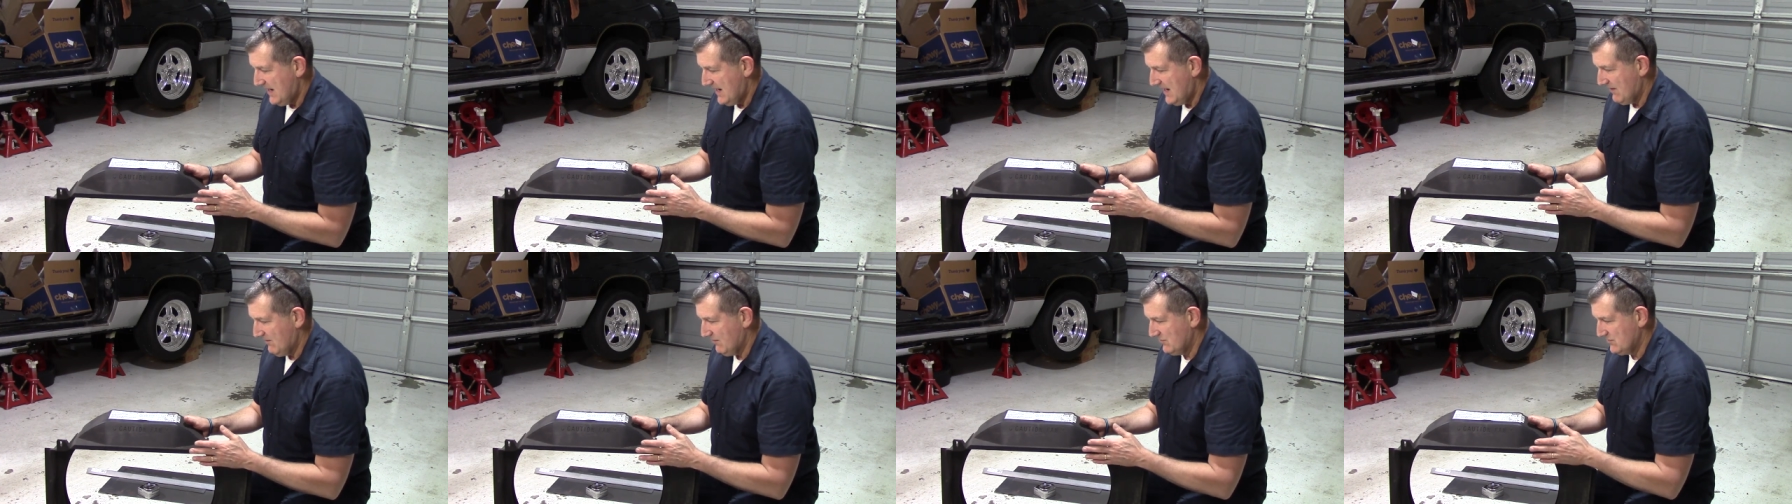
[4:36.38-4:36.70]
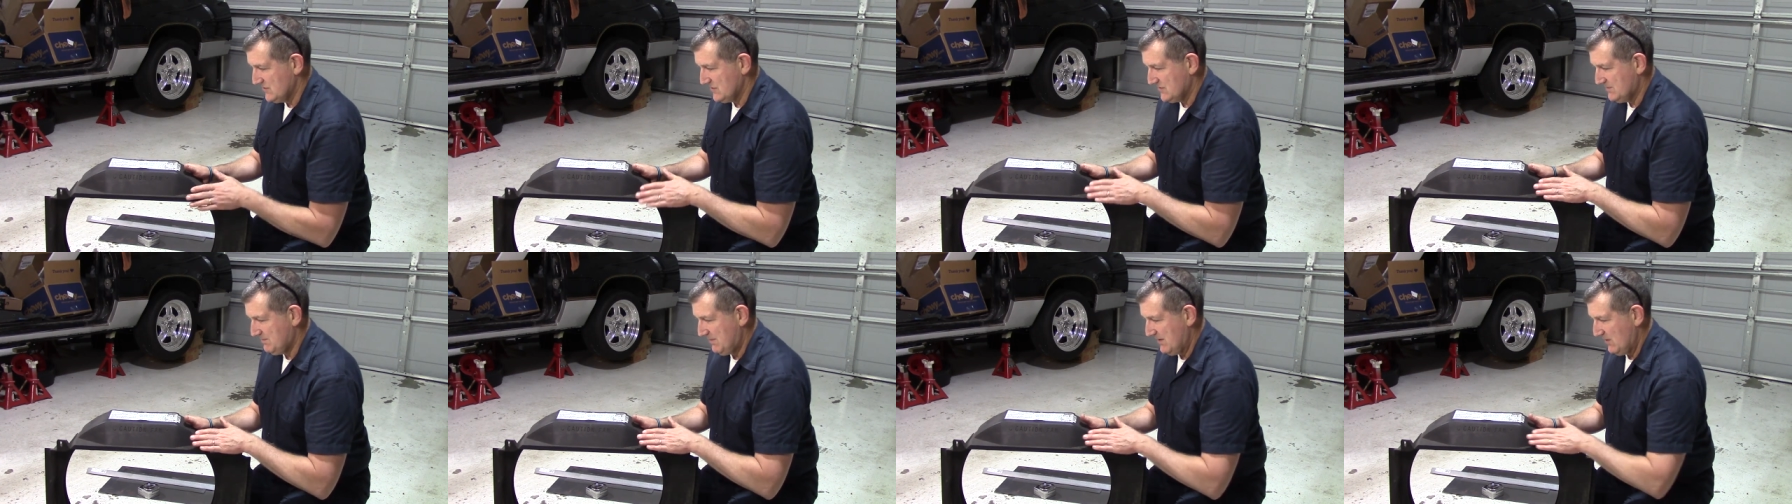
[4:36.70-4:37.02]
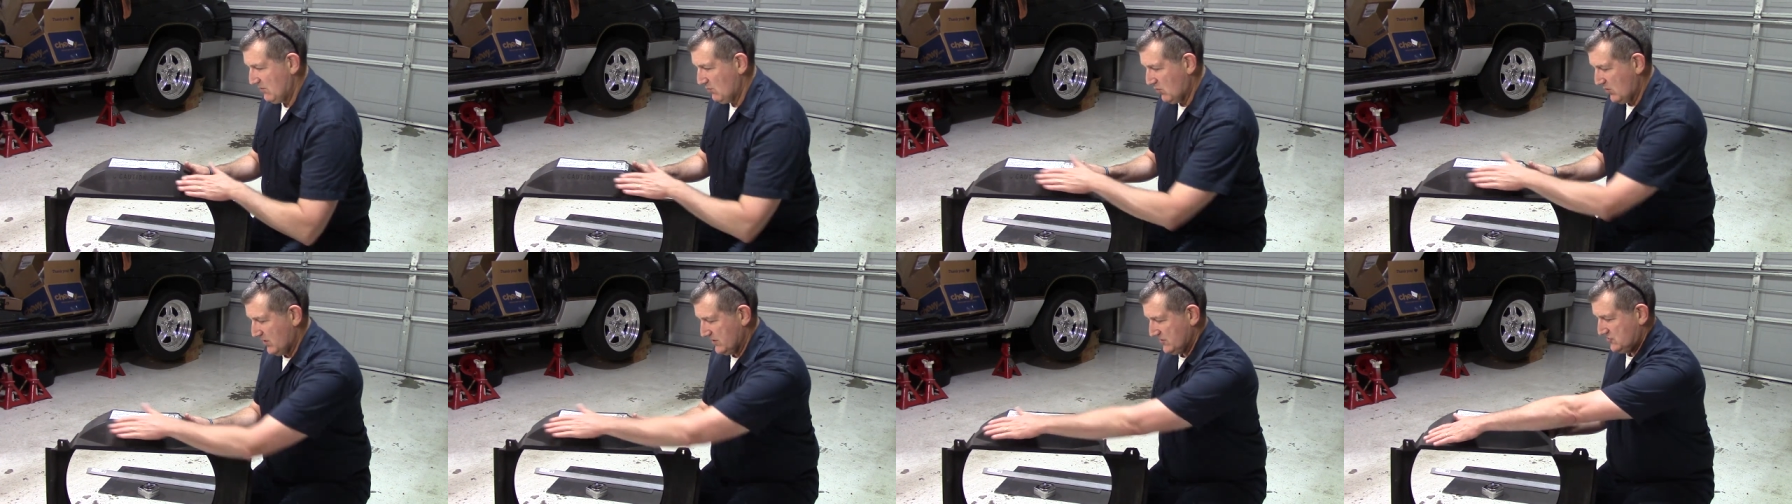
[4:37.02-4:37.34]
and will just
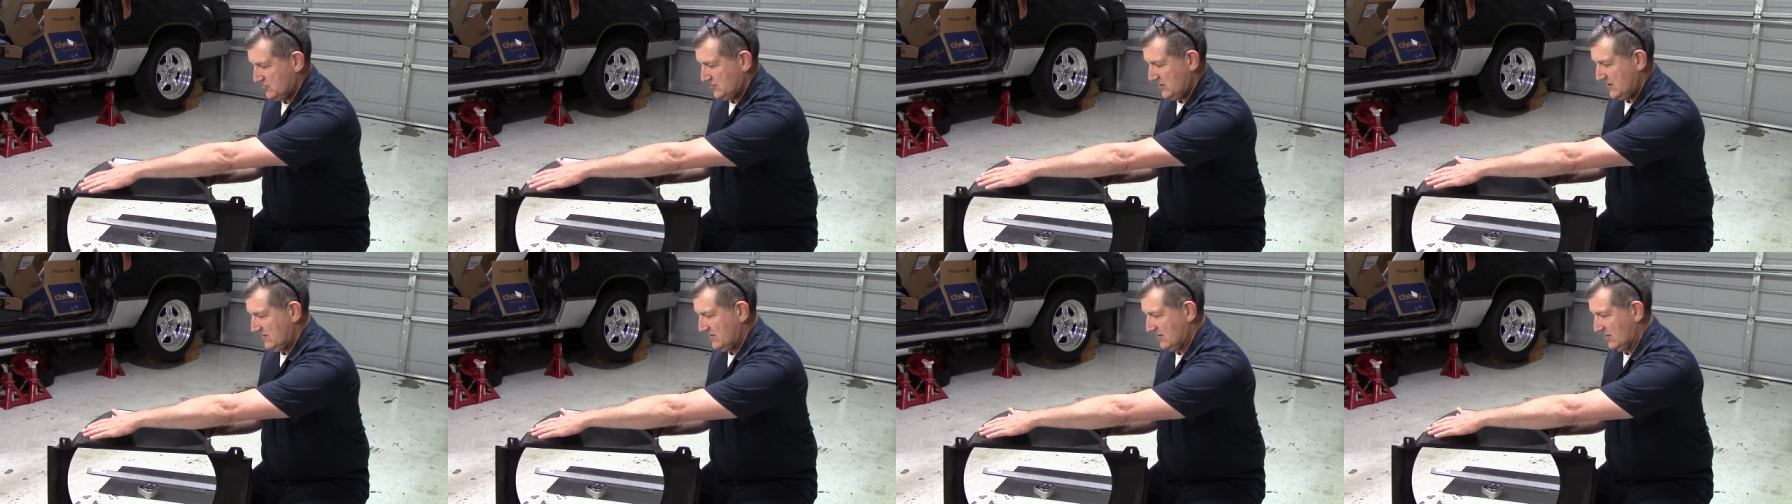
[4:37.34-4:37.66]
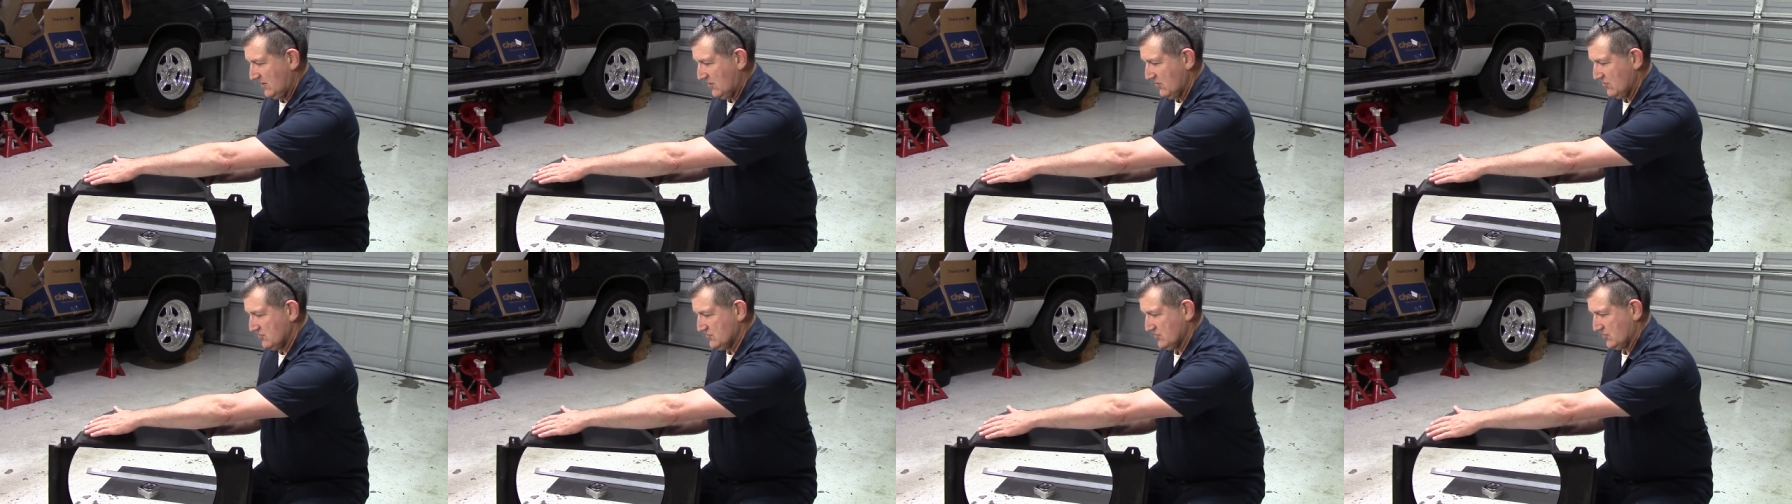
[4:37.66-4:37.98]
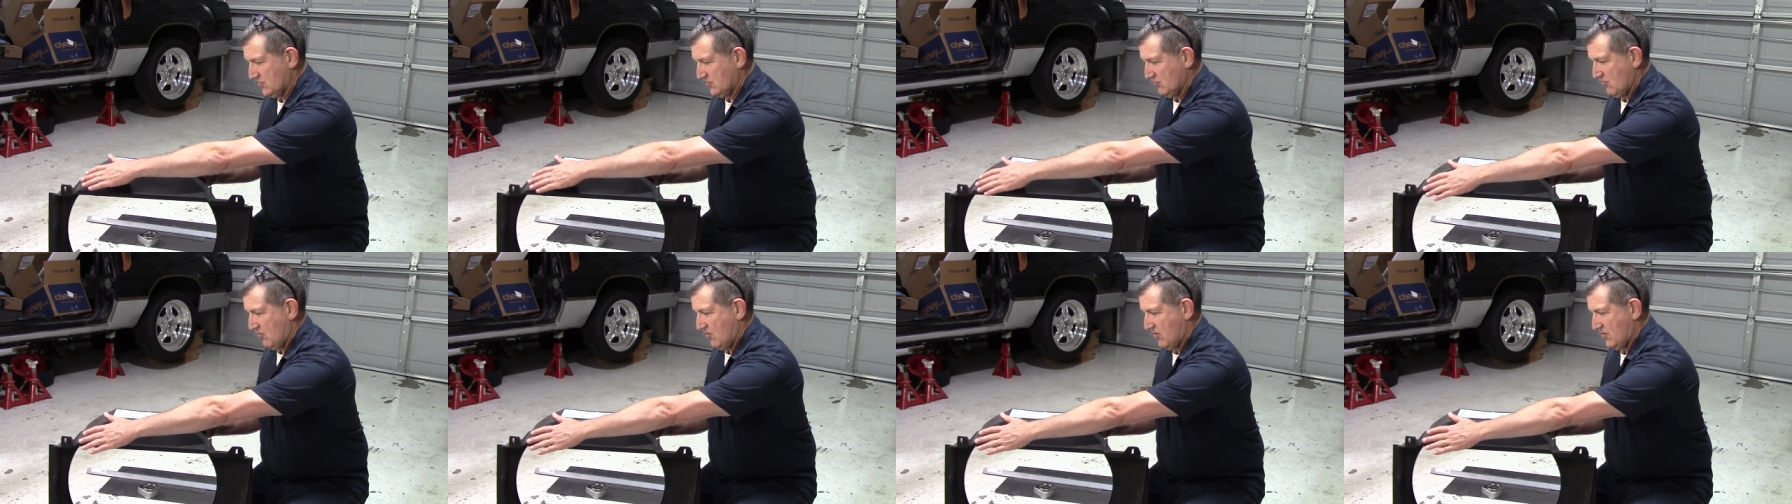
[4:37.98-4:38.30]
be one sheet that goes
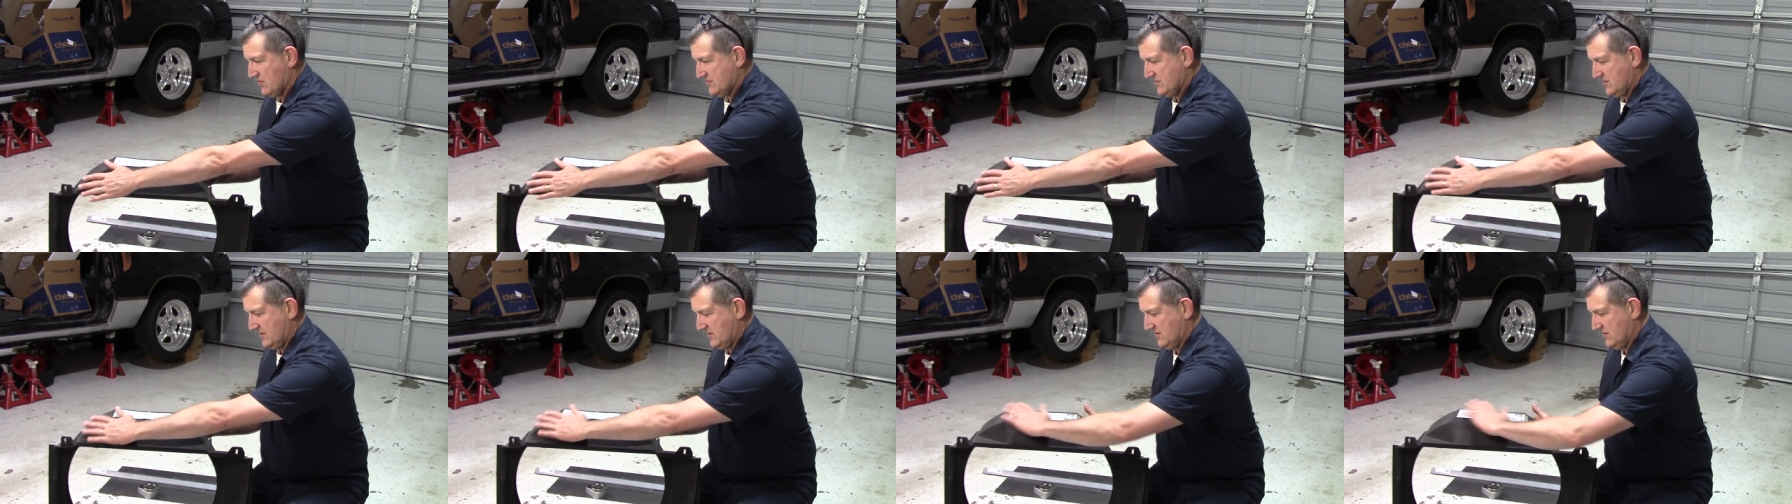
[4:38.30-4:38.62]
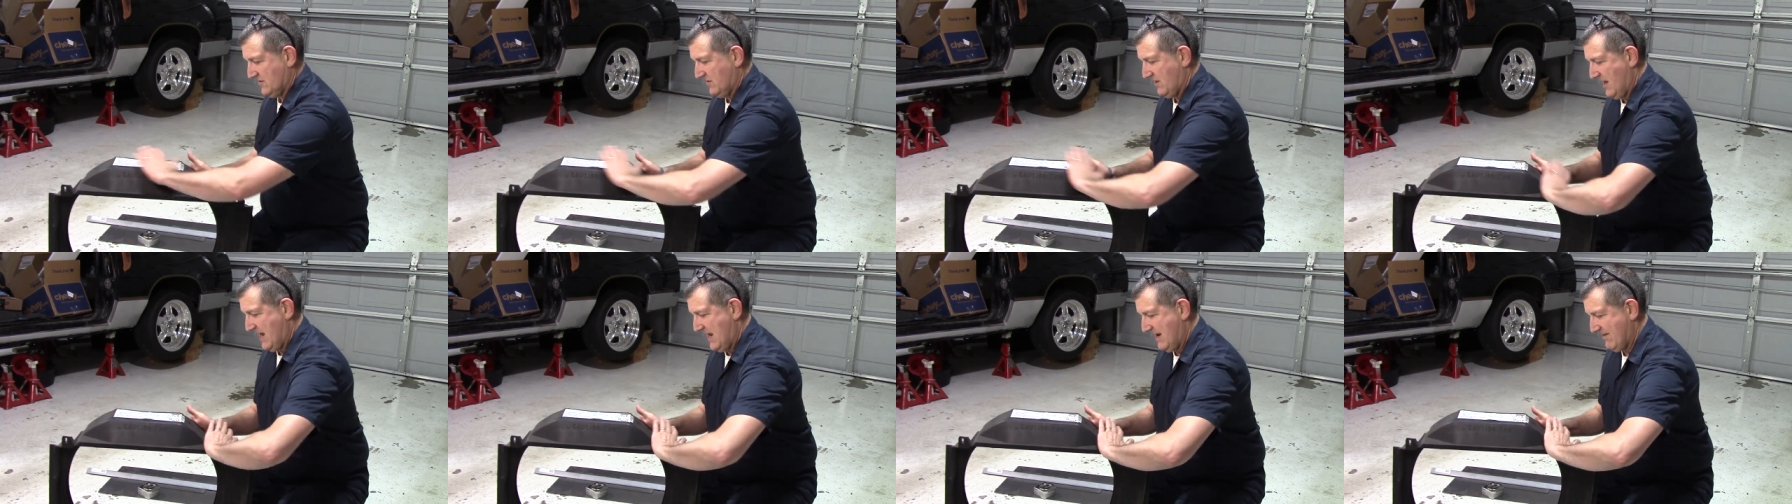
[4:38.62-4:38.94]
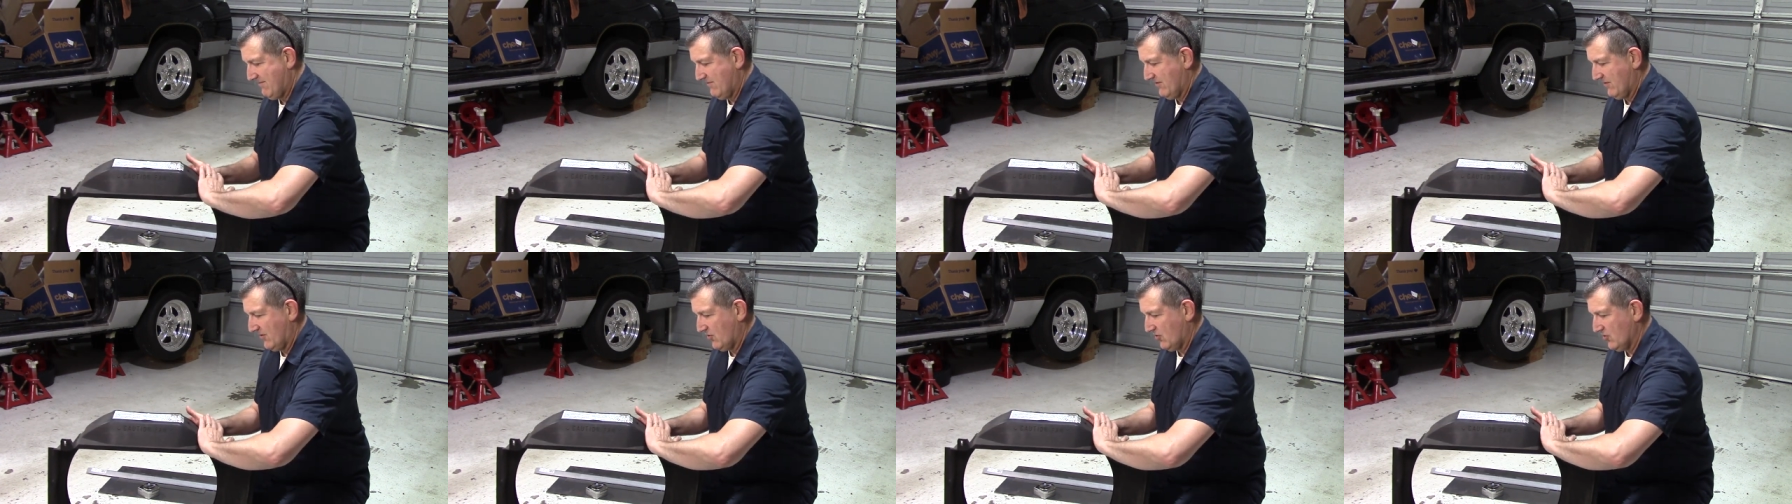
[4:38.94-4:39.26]
across and it'll
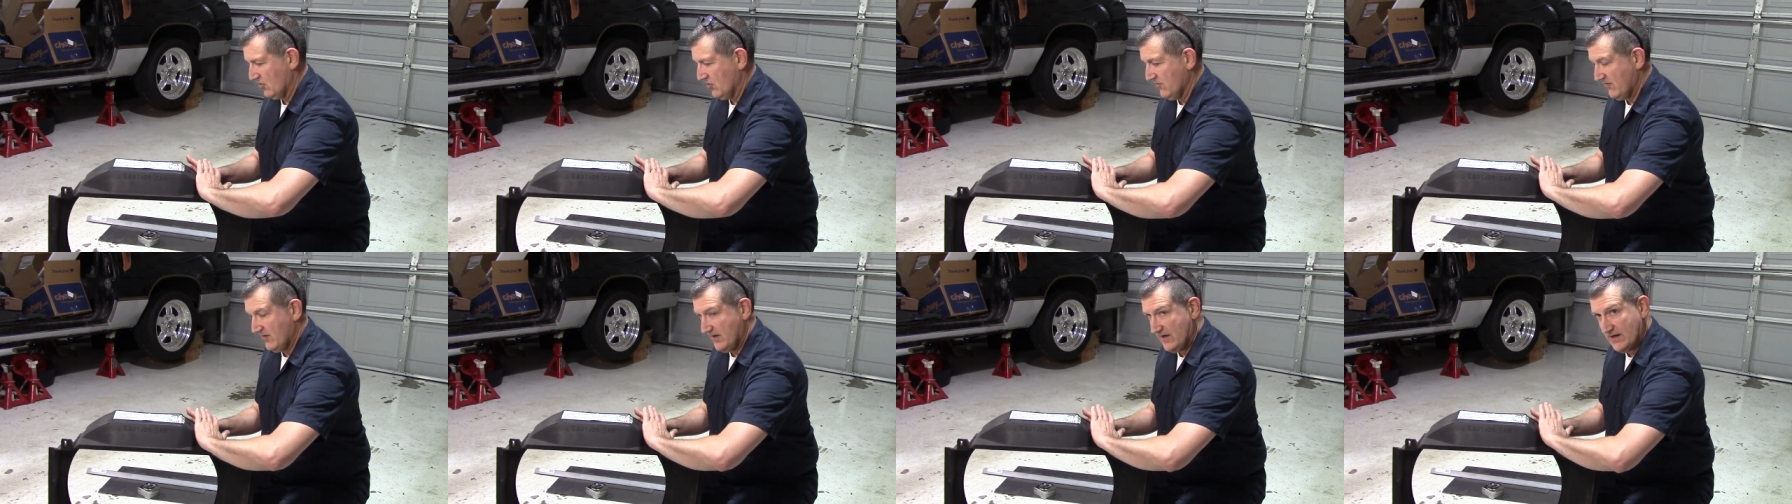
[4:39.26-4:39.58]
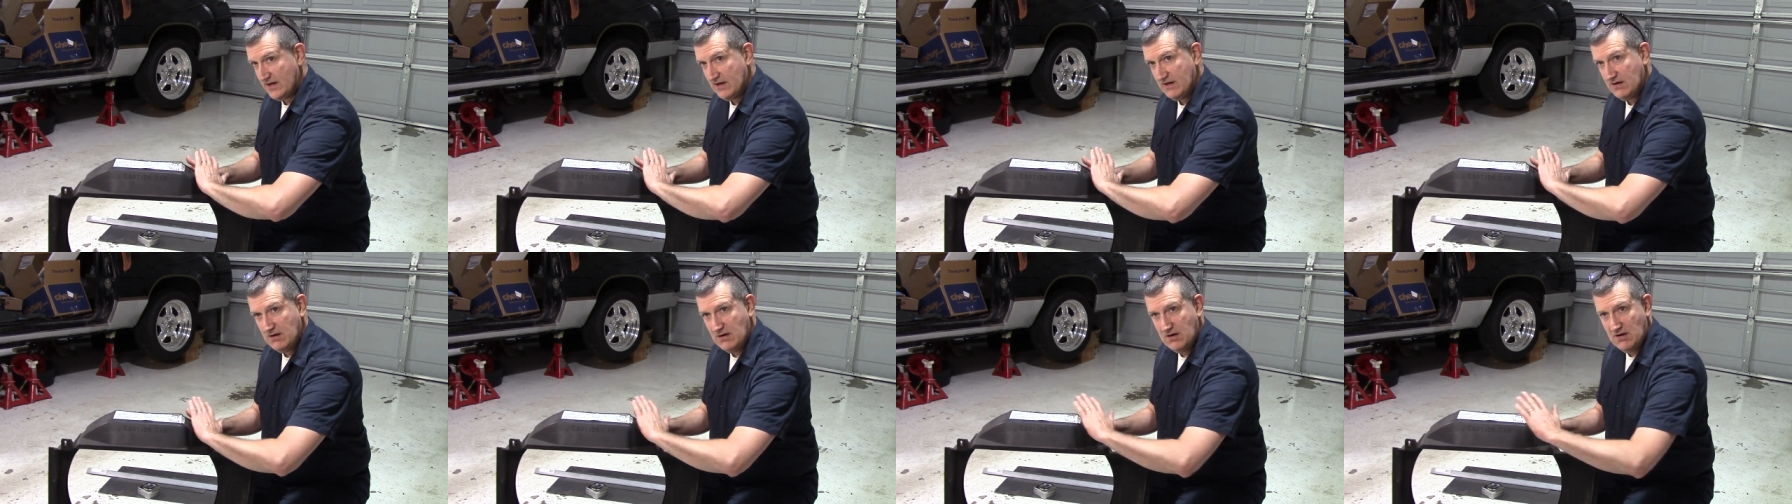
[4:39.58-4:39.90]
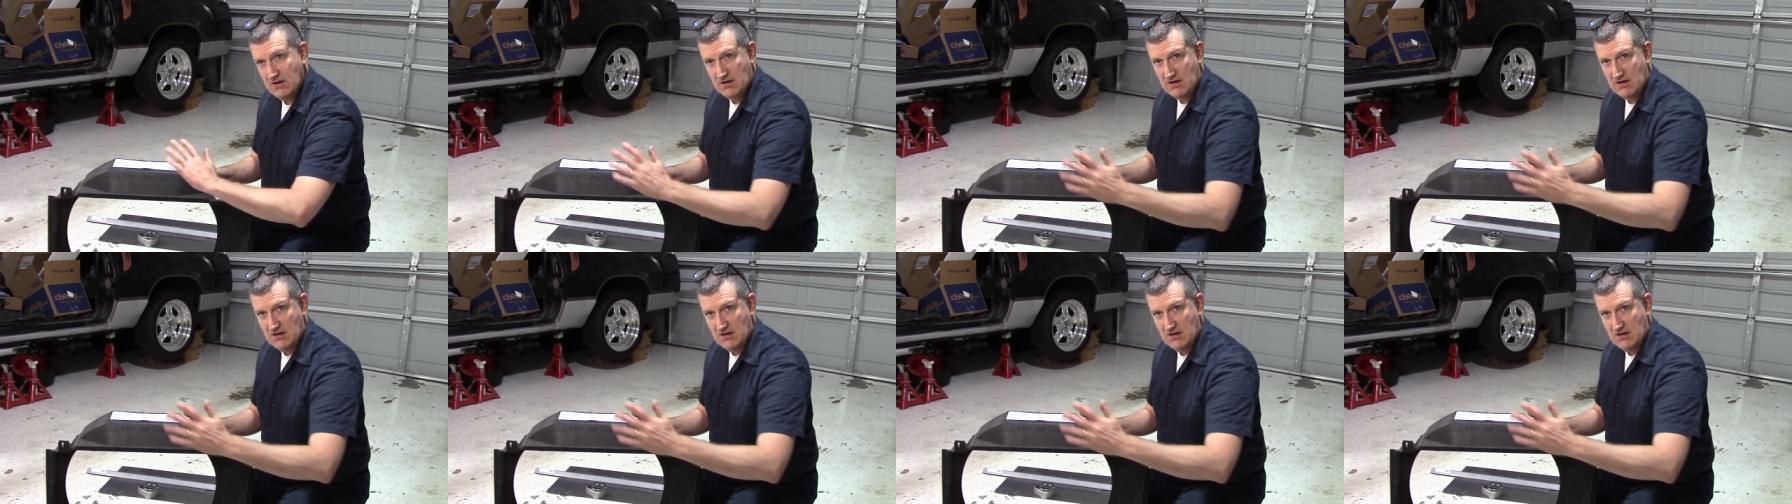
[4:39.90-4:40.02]
have a curve in it